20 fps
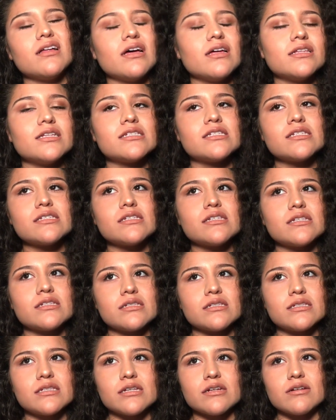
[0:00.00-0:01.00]
This isn't
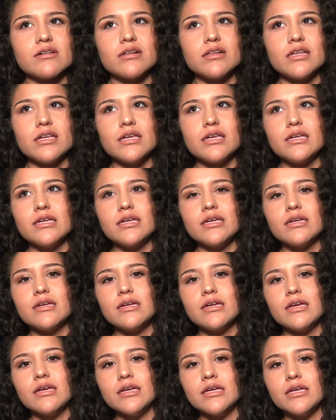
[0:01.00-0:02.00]
necessarily
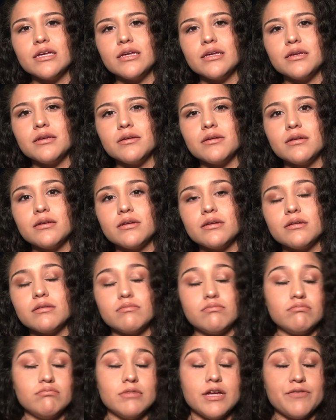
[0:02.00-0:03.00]
a
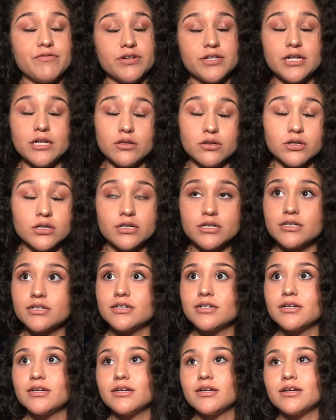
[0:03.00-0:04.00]
everyday look
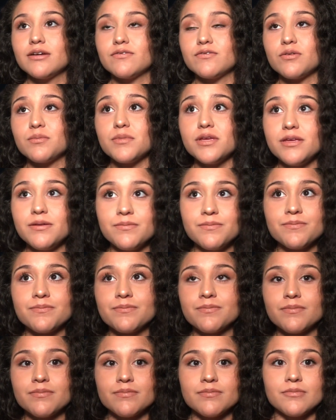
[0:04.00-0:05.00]
for me
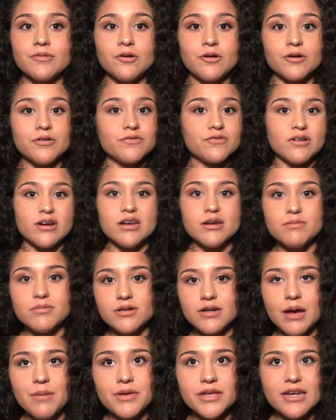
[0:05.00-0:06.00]
or for
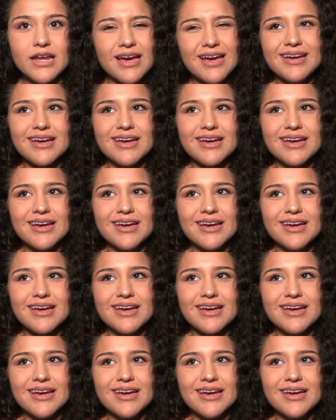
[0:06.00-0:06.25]
anybody. I mean,